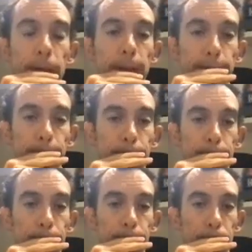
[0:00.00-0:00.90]

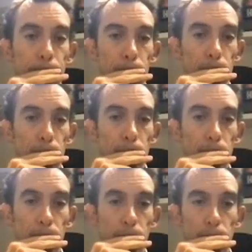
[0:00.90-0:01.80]

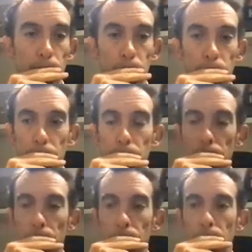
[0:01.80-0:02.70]

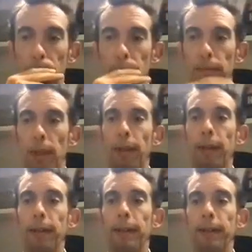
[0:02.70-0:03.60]

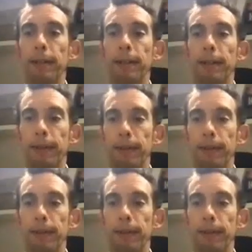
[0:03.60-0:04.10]
(silent)